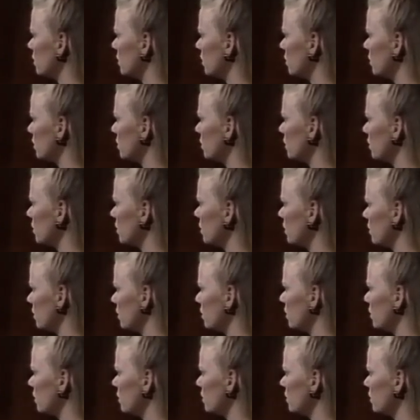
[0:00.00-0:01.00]

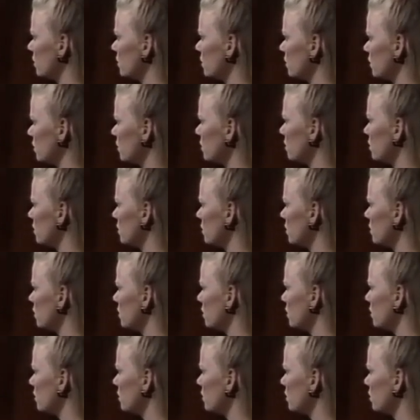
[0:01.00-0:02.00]

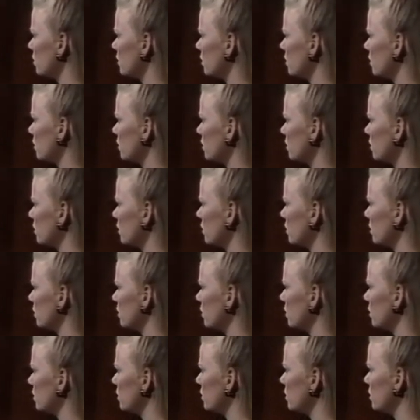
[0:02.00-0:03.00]

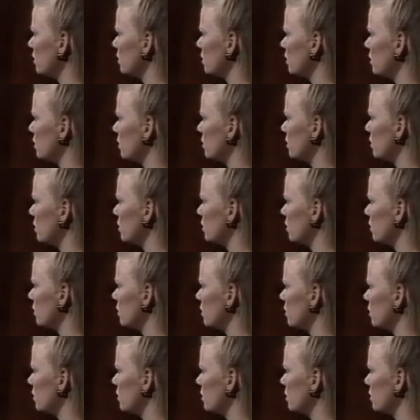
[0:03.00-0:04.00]

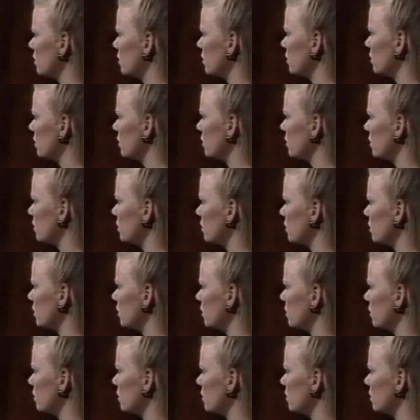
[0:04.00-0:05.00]

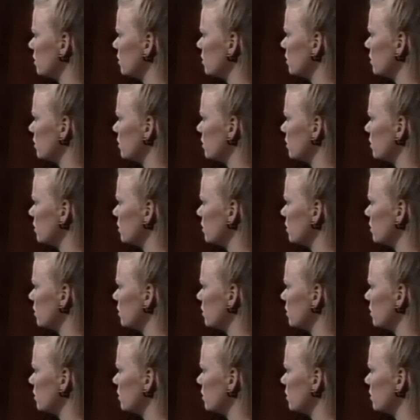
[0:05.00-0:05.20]
(silent)